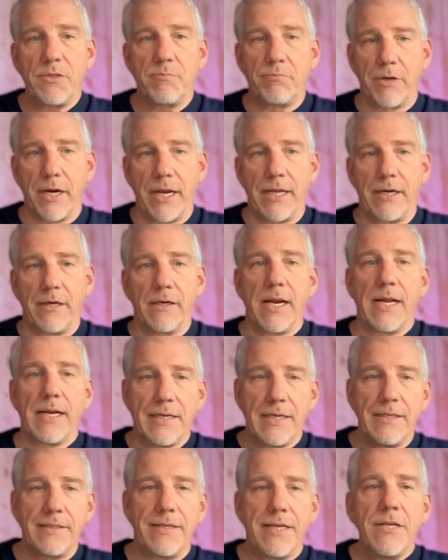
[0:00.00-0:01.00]
brighter and
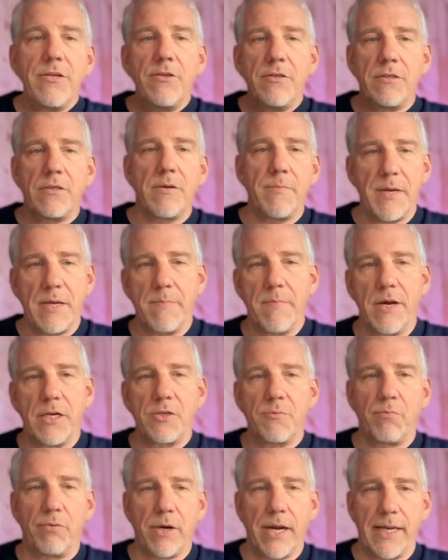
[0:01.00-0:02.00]
continues to be
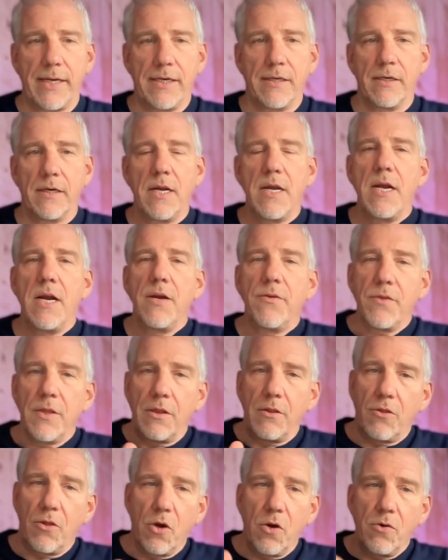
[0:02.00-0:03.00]
much brighter than
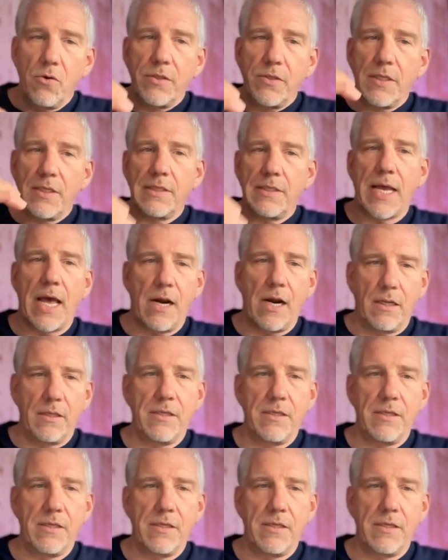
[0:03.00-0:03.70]
those that sat on the